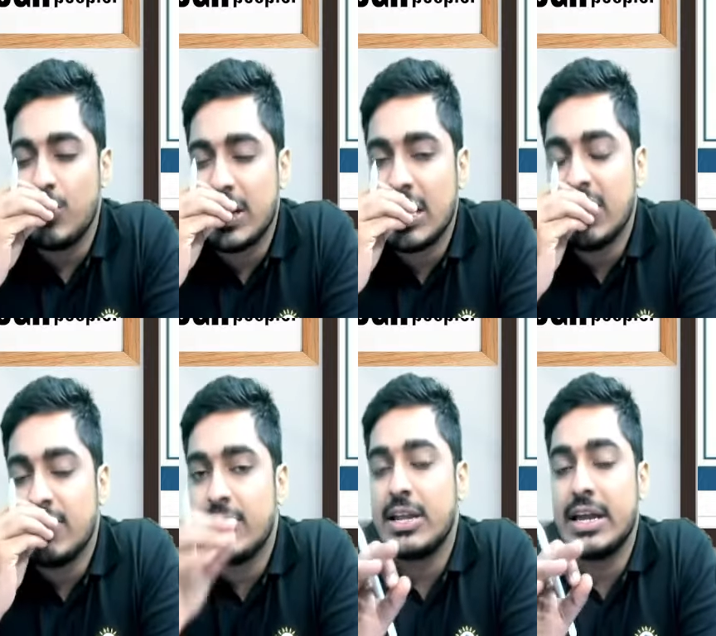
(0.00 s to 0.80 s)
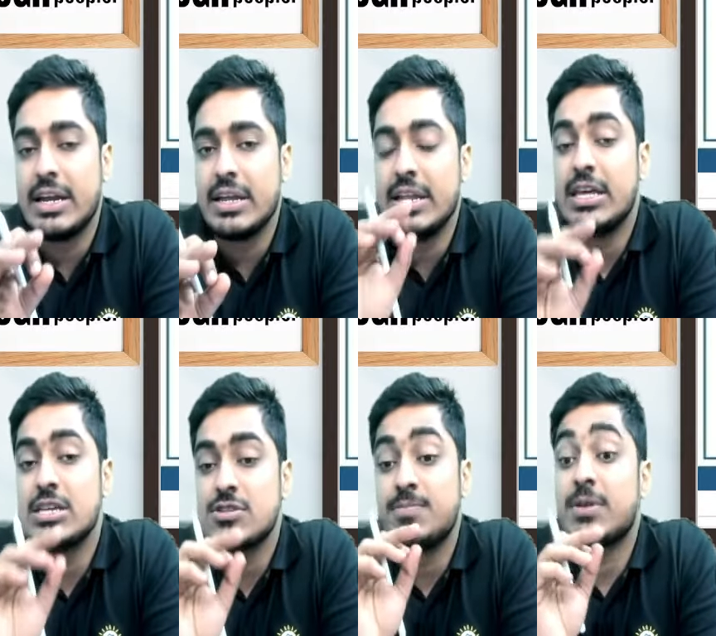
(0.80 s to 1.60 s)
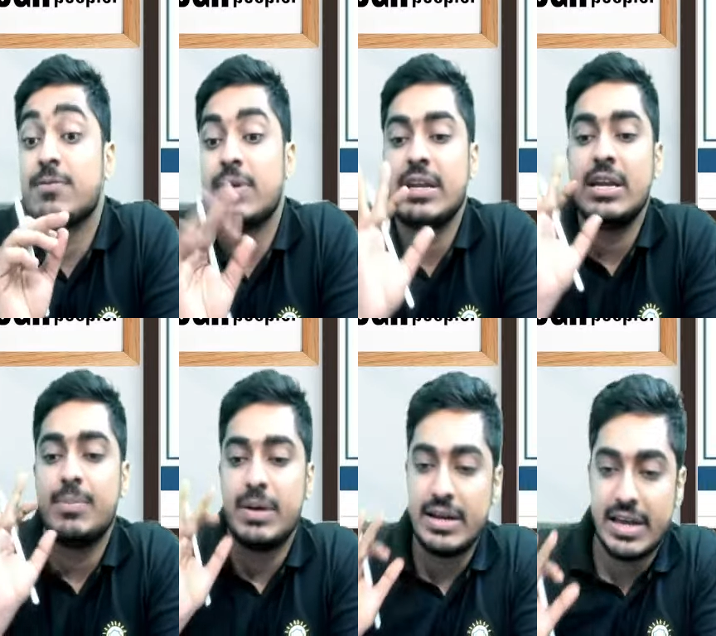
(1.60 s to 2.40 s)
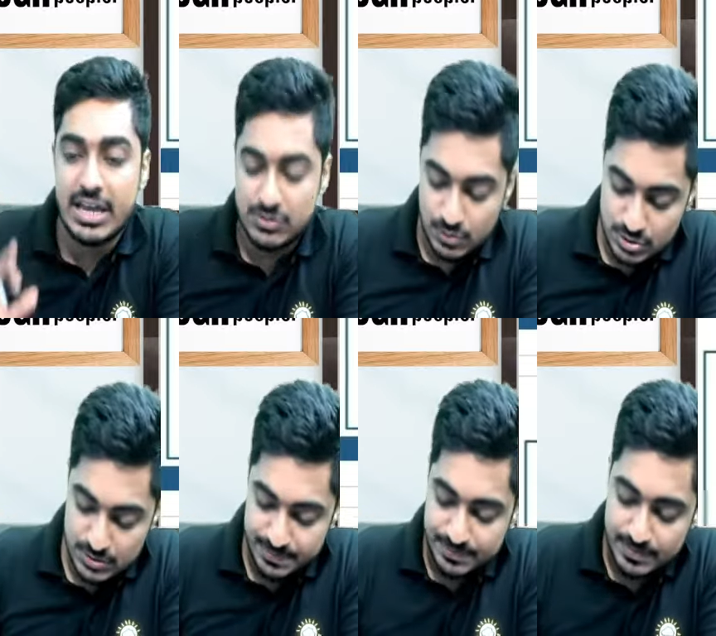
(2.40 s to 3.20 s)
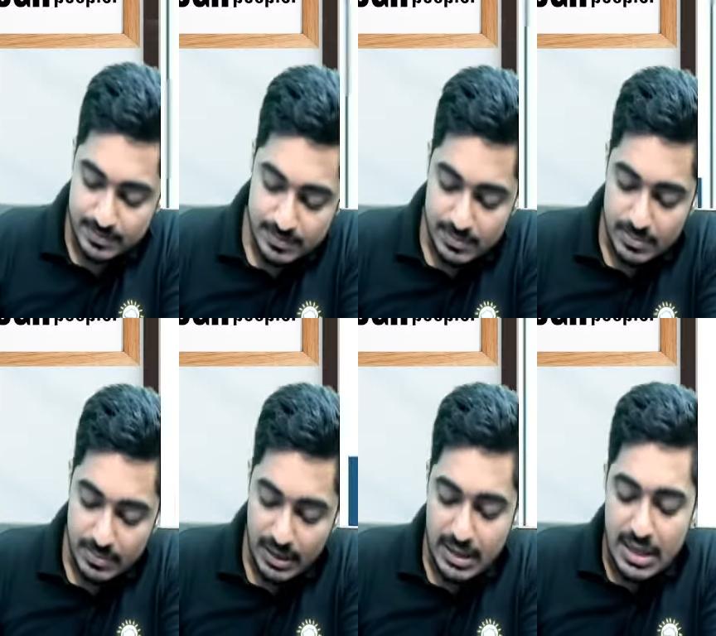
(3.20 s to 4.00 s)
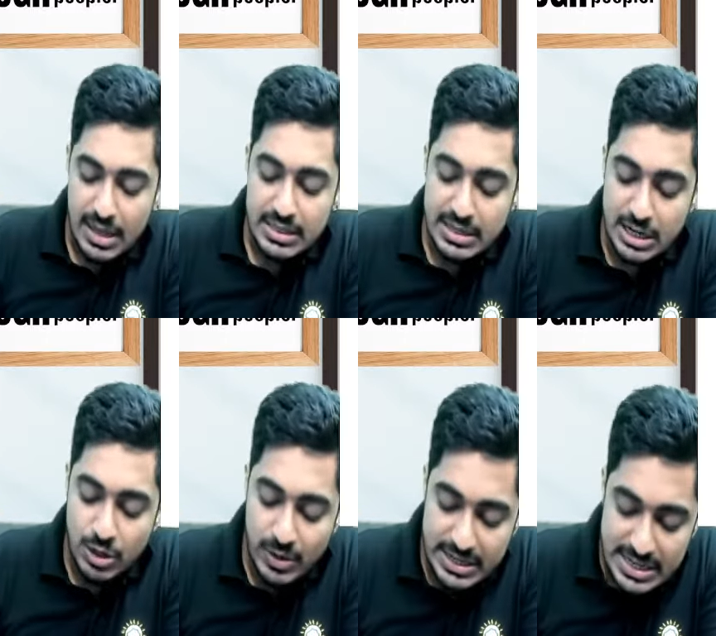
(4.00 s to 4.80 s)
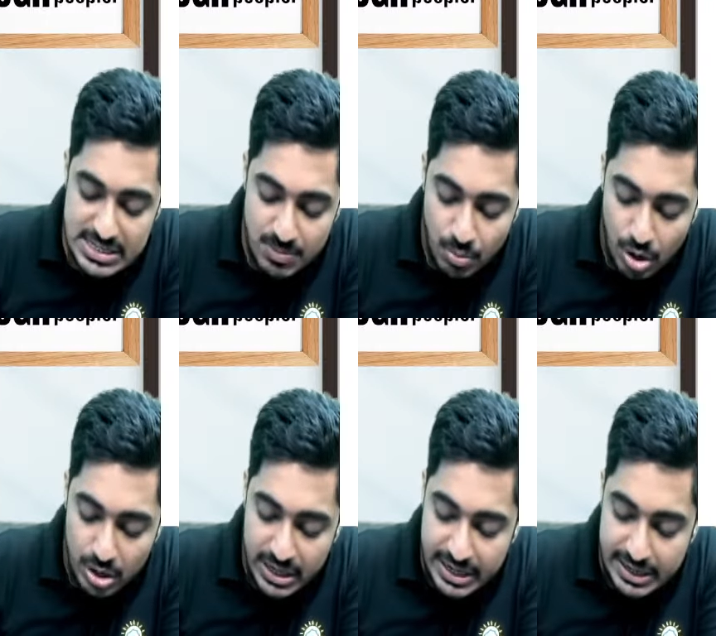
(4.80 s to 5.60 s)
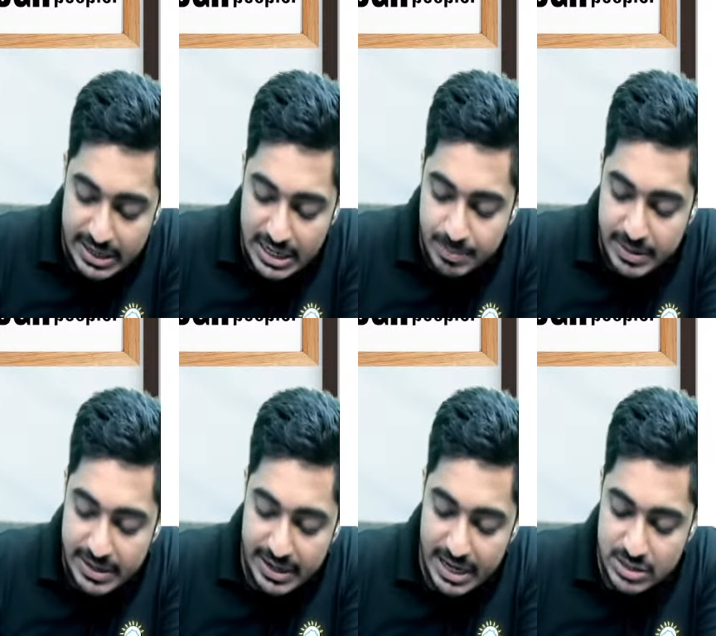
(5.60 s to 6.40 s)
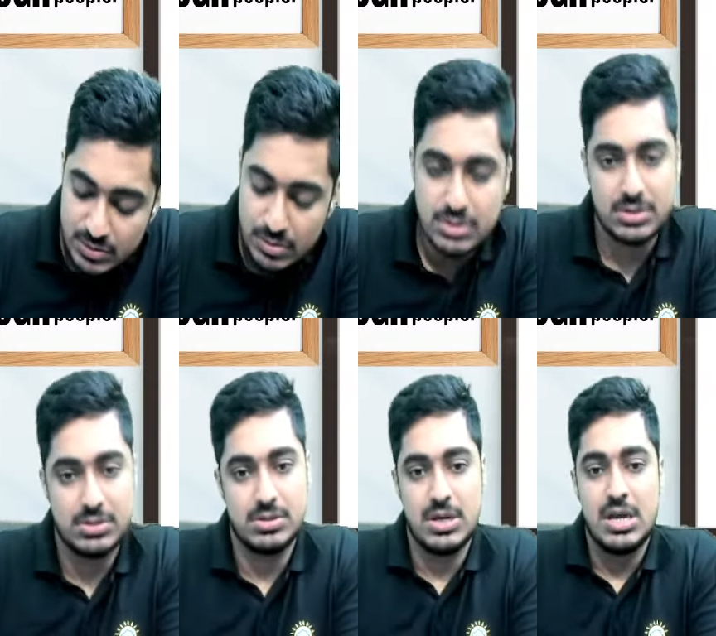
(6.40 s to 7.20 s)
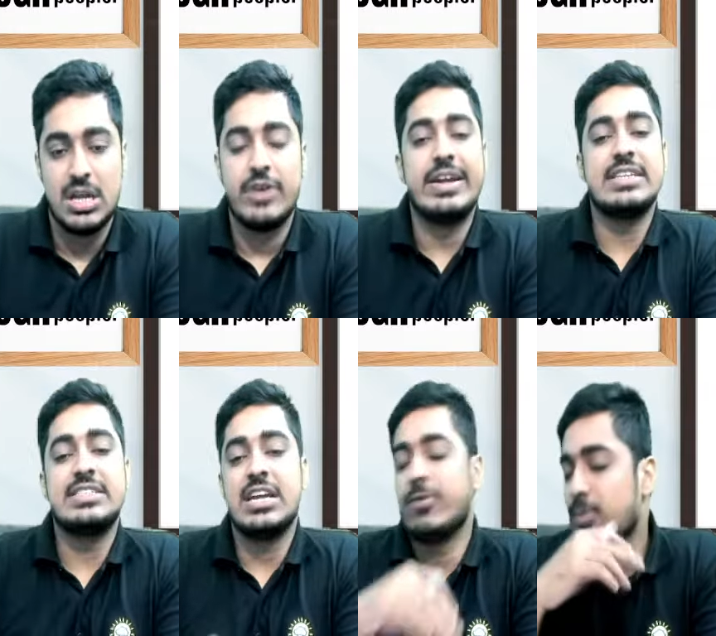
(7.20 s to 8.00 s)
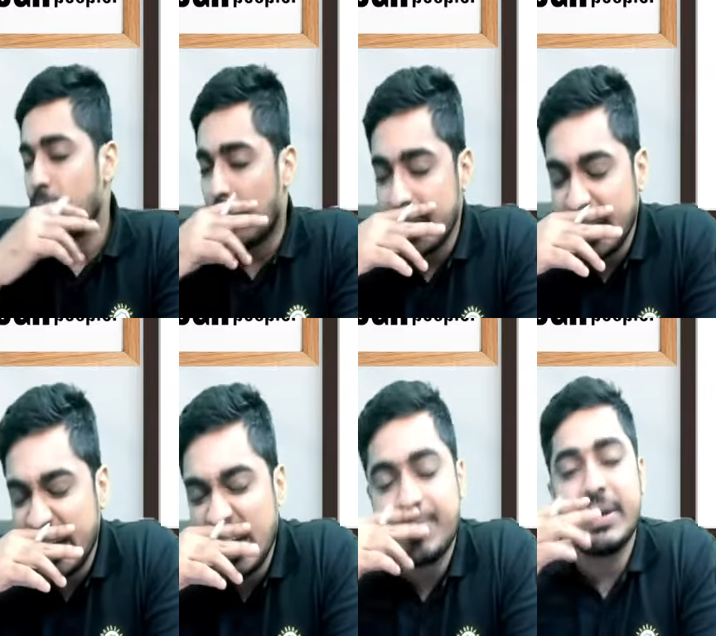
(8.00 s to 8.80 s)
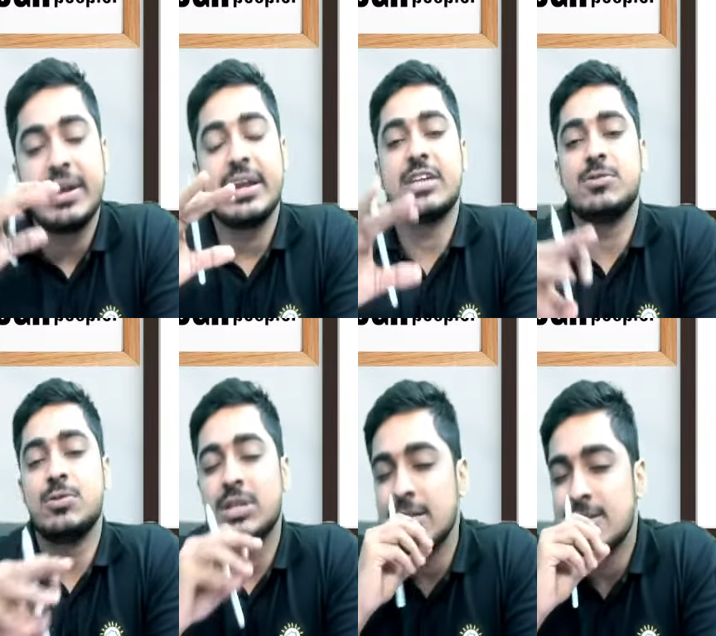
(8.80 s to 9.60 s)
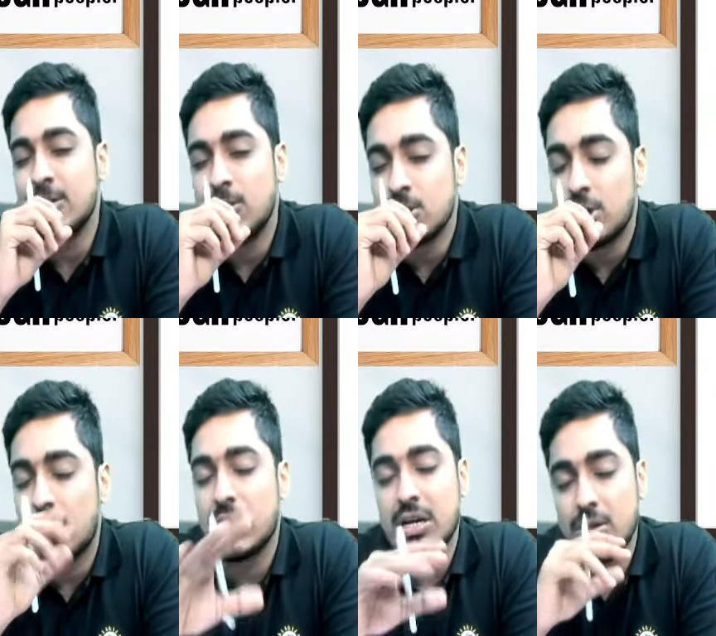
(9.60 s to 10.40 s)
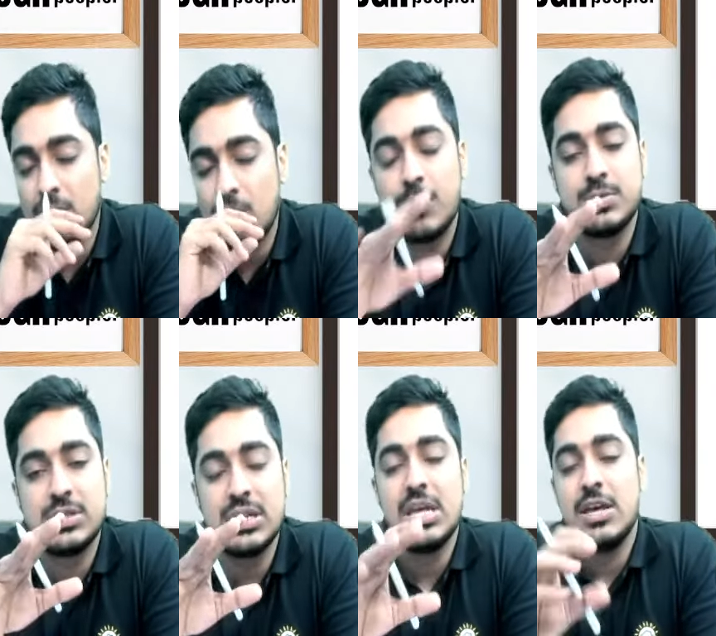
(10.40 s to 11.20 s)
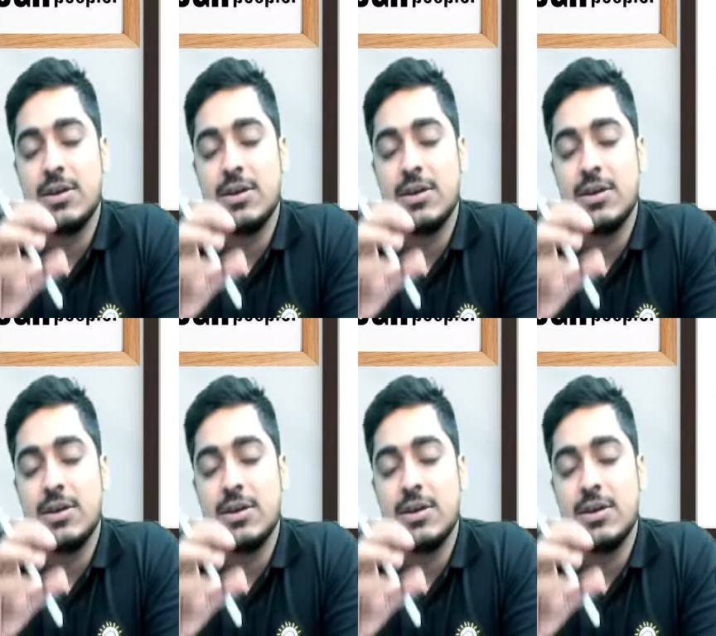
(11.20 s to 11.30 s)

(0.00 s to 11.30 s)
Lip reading: quickly we will get in case of perfectly dependent cash flows. Third one is moderately dependent cash flows. Now understand, for moderately dependent cash flow, there is no shortcut, no option.